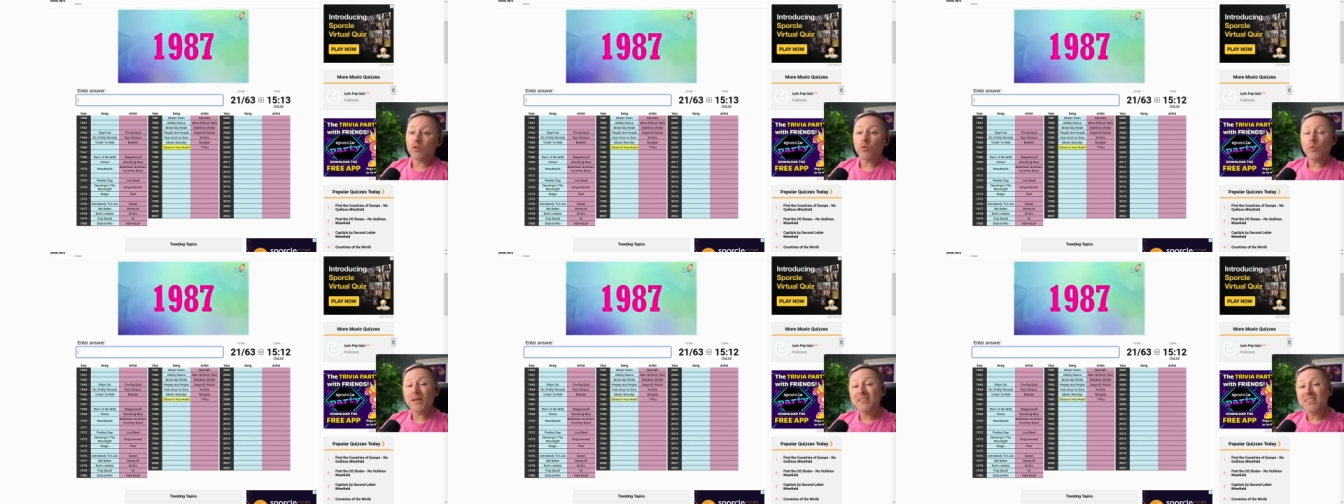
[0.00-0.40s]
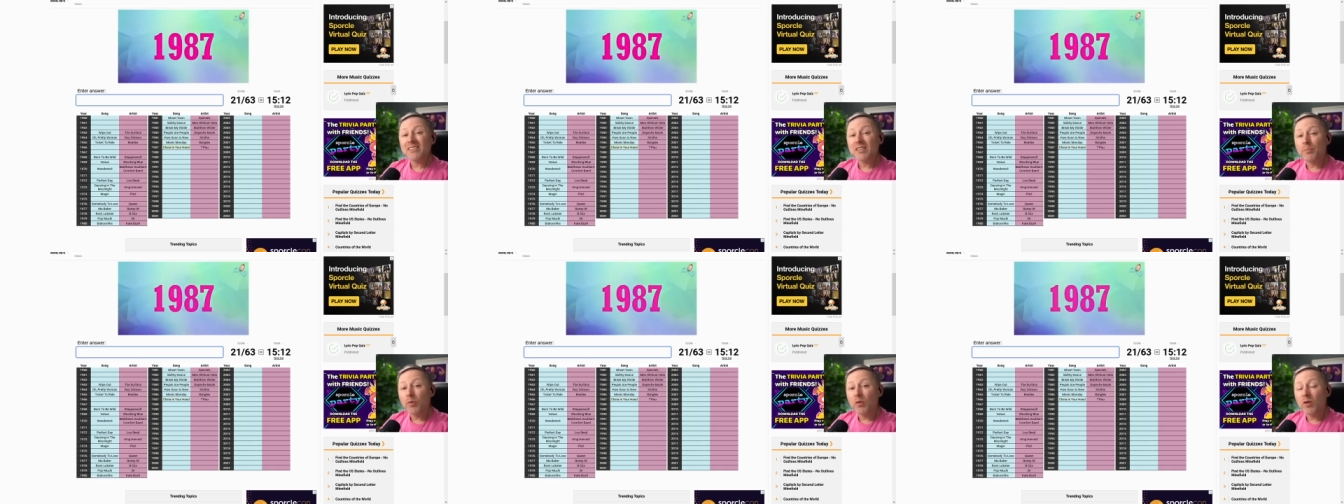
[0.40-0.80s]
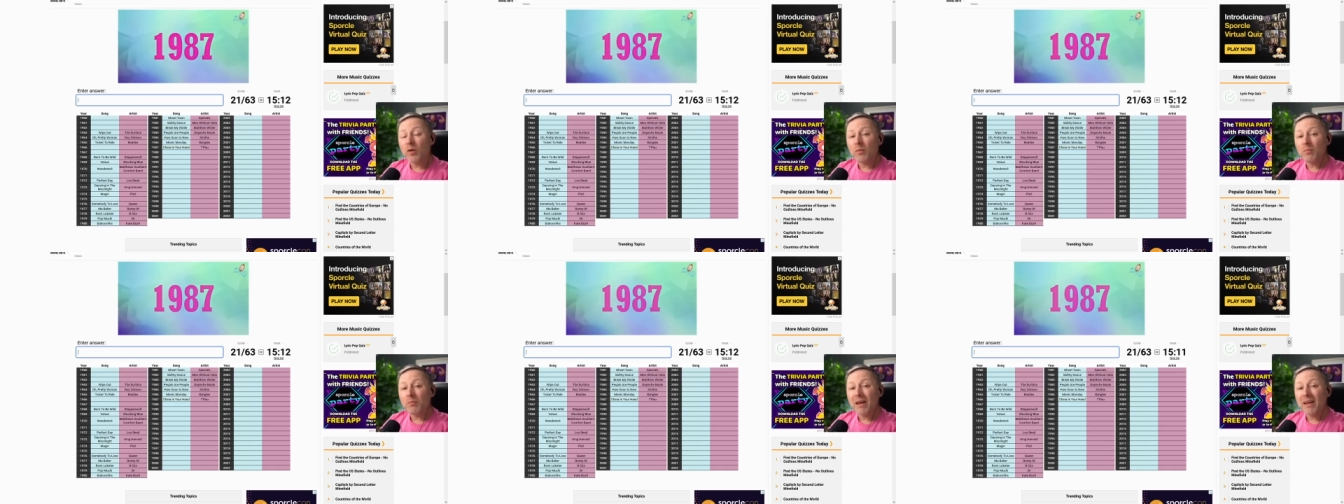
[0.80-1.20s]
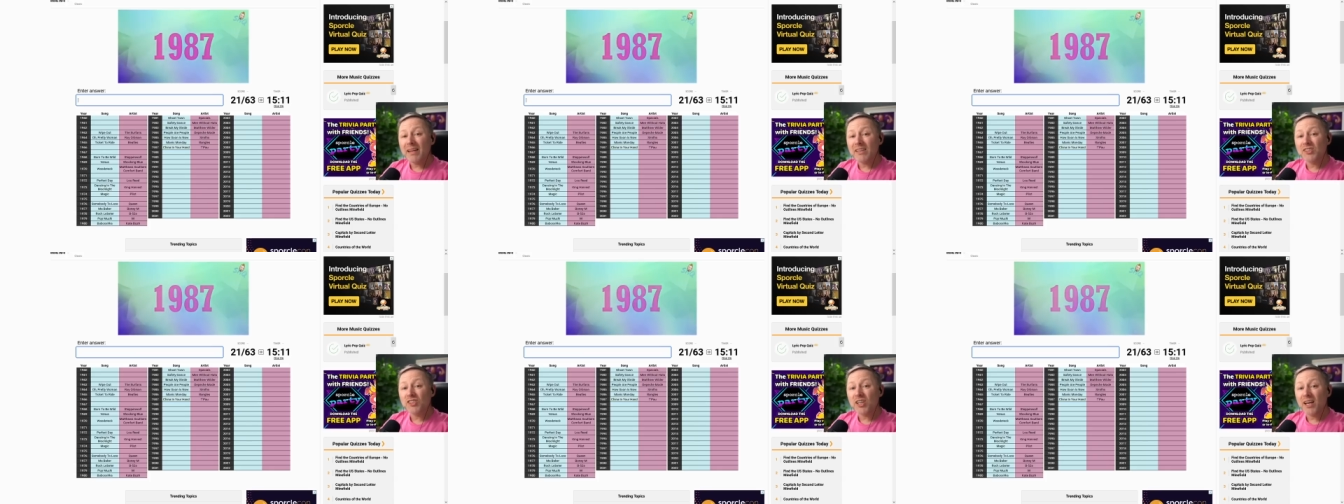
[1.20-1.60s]
which is about Mary
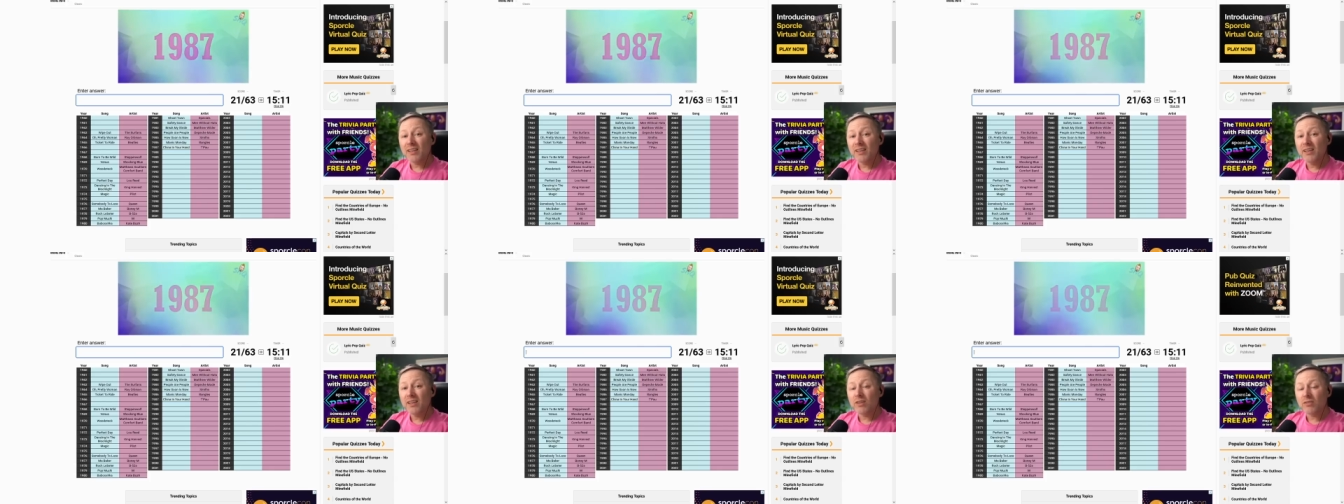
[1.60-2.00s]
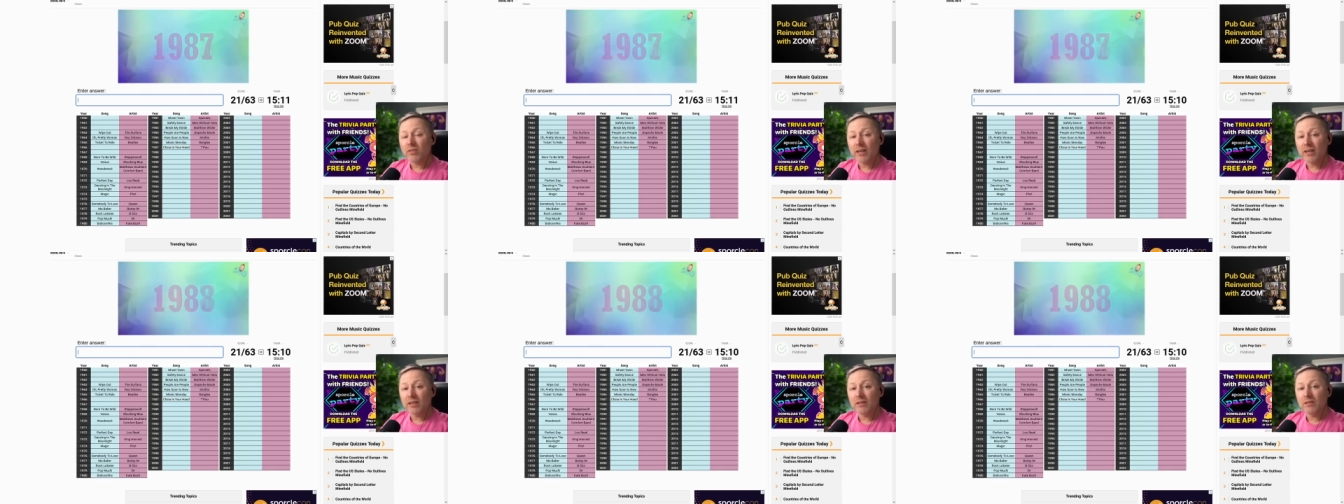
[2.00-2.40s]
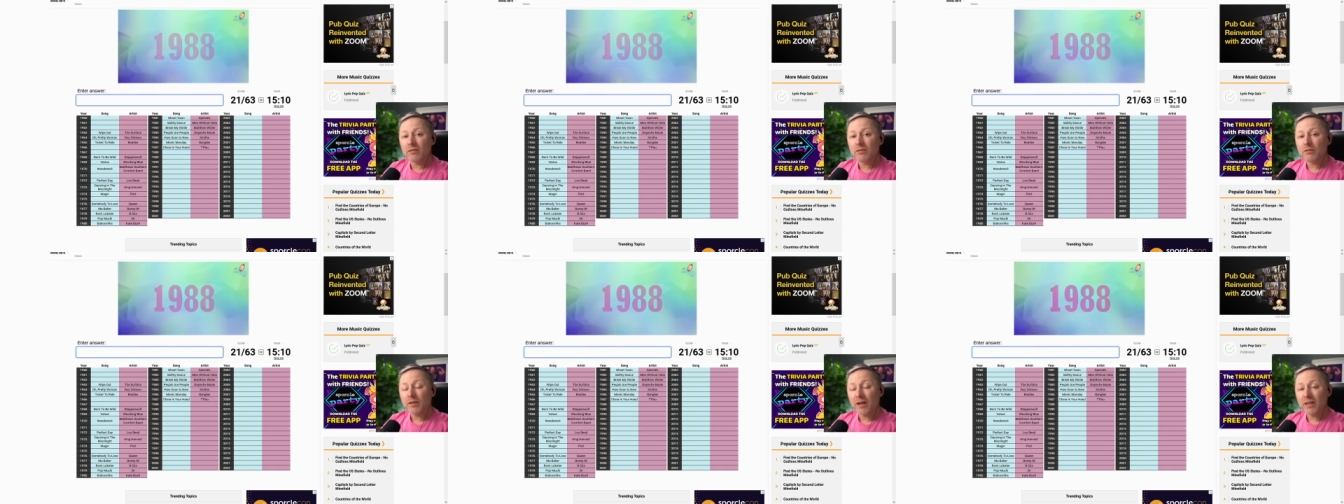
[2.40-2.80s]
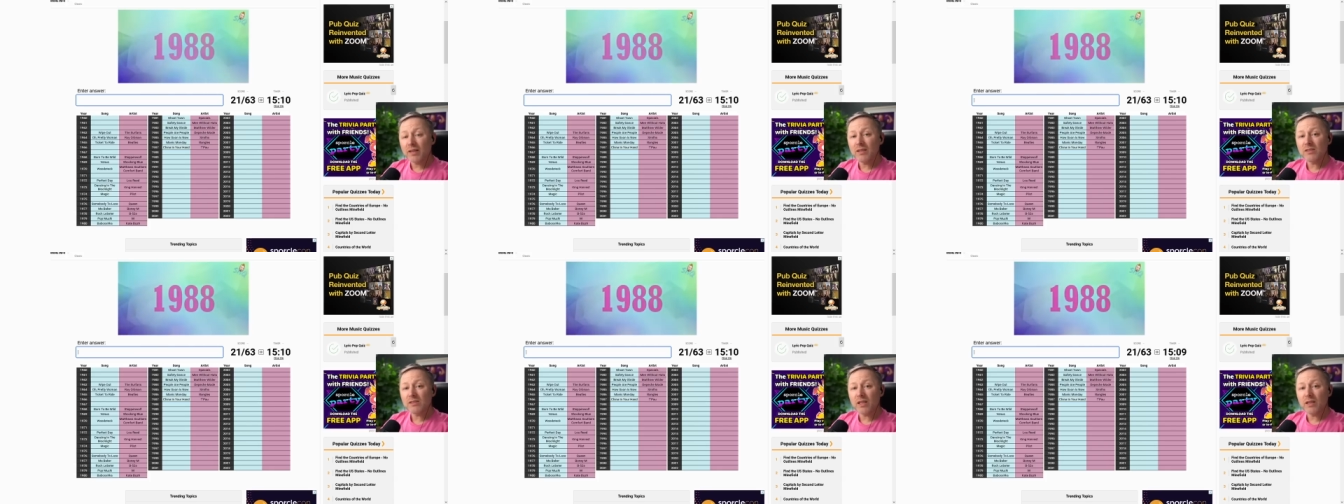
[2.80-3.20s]
Shelley writing
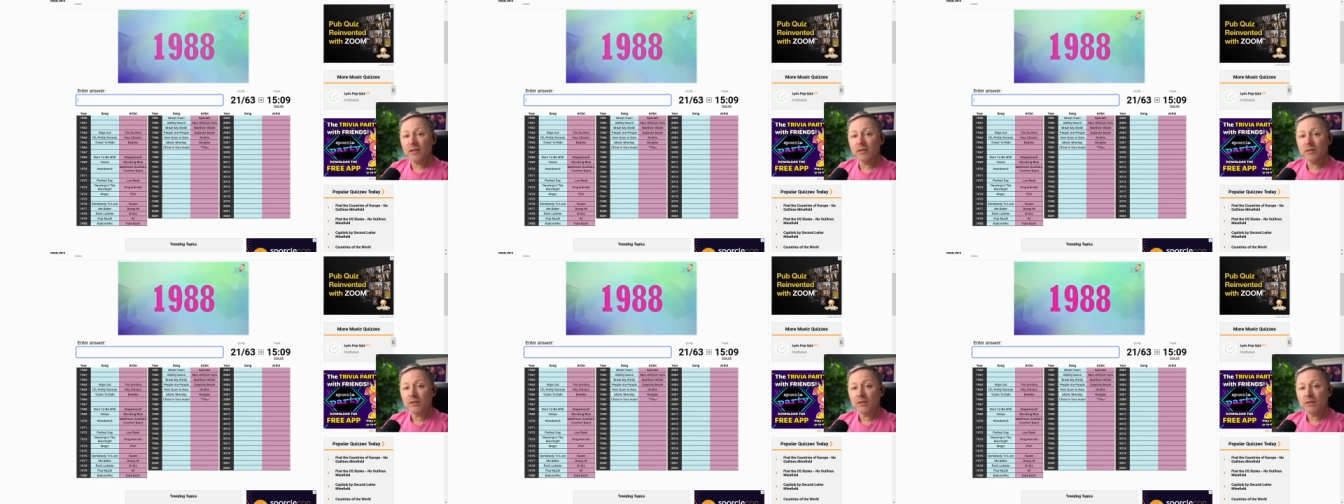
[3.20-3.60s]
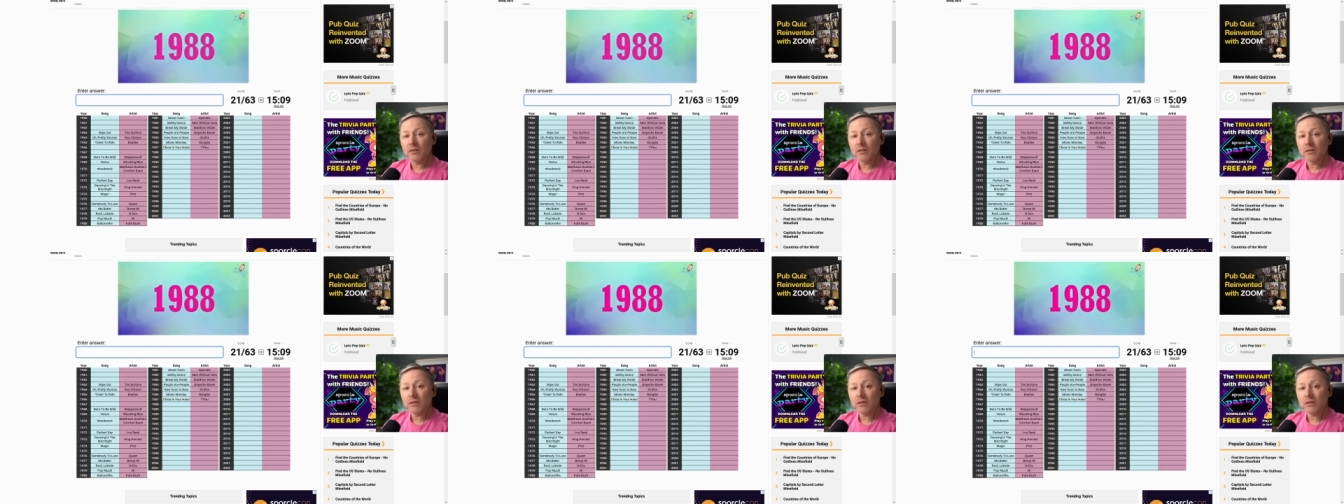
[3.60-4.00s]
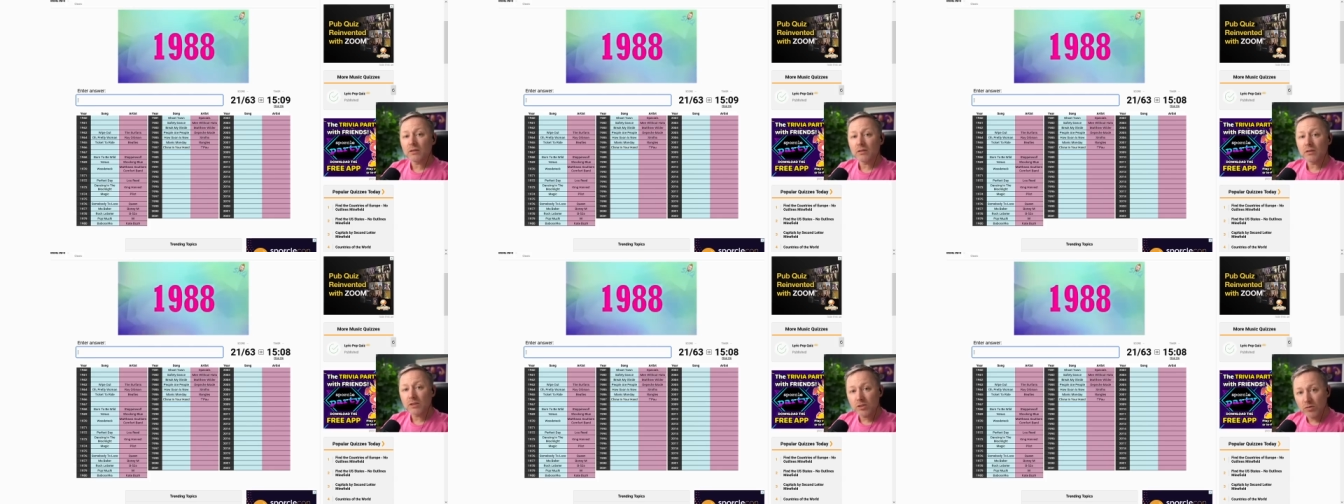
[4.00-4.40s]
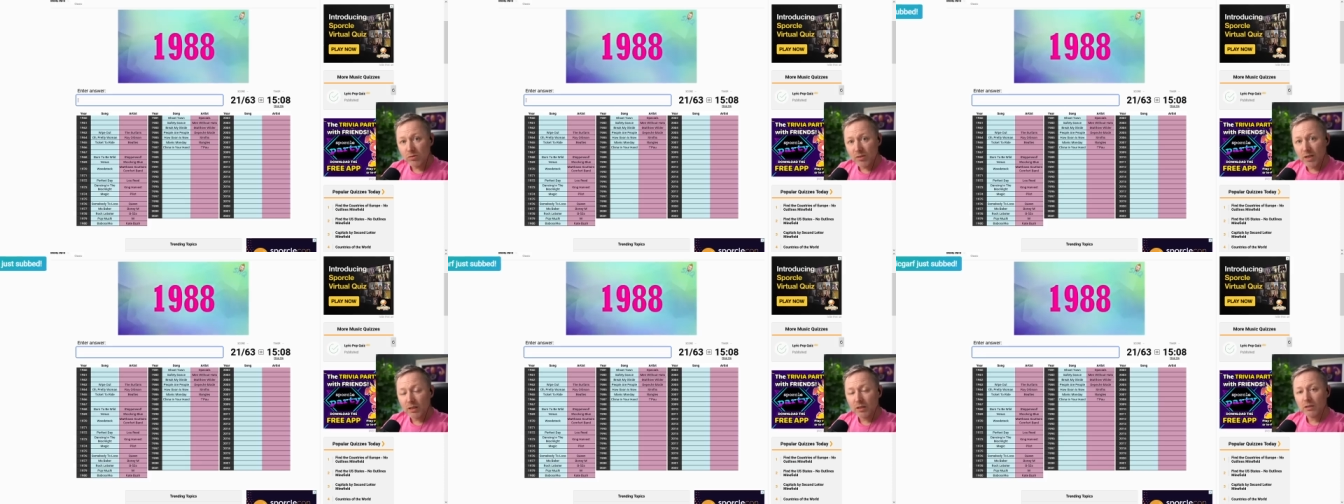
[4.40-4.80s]
Frankenstein. Did you know that?